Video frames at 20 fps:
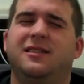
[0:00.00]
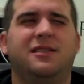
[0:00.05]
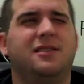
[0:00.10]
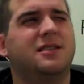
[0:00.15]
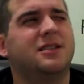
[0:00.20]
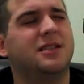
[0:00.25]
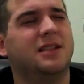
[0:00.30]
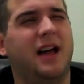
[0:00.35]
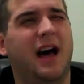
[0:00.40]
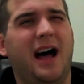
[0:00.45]

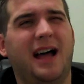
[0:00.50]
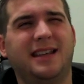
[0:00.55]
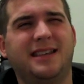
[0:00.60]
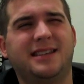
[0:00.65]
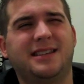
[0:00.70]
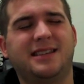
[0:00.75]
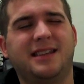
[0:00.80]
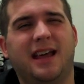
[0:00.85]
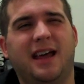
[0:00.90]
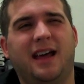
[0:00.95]

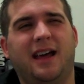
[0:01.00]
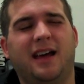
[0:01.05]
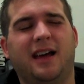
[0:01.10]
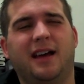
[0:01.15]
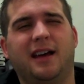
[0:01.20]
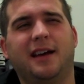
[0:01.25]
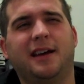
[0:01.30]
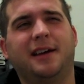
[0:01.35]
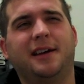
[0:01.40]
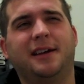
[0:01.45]
slots.
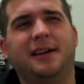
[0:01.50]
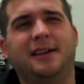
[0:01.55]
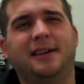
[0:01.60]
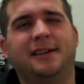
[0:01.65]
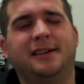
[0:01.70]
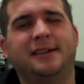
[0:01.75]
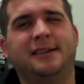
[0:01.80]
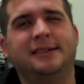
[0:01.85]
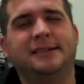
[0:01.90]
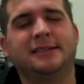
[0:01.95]

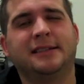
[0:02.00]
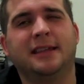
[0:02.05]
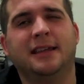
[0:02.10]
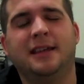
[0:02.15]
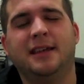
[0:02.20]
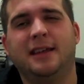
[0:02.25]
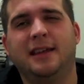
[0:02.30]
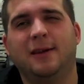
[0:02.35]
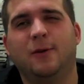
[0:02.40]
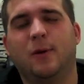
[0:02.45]

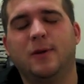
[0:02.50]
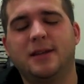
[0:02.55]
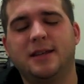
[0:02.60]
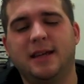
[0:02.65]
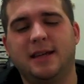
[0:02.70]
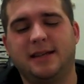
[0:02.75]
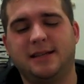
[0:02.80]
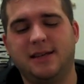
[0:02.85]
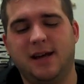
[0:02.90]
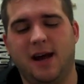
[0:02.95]
It wasn't
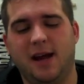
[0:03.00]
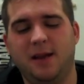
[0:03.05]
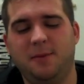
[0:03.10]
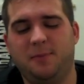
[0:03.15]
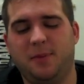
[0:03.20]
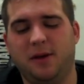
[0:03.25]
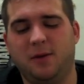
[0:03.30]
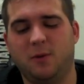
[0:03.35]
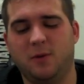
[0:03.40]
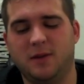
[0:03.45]
like
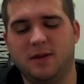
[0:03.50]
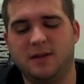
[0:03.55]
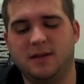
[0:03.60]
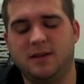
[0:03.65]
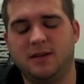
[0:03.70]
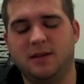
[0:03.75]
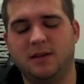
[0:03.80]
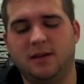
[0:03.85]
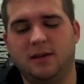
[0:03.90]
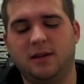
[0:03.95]
tight, but it
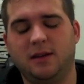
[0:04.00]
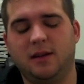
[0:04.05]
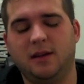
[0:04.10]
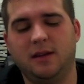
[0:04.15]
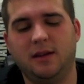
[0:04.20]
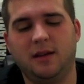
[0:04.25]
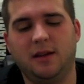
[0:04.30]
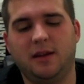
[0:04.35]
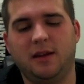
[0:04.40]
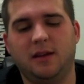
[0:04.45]
was
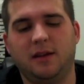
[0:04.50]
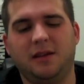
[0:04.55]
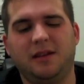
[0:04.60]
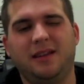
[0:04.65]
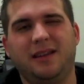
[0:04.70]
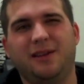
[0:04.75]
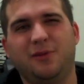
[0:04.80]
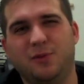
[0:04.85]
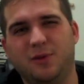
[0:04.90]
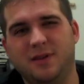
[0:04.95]

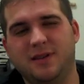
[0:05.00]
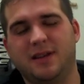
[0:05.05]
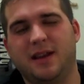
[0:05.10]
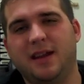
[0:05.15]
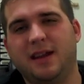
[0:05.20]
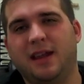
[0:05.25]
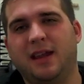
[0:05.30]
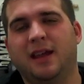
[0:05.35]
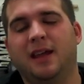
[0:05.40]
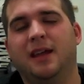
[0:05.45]

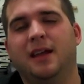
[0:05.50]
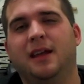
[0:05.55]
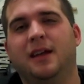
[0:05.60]
like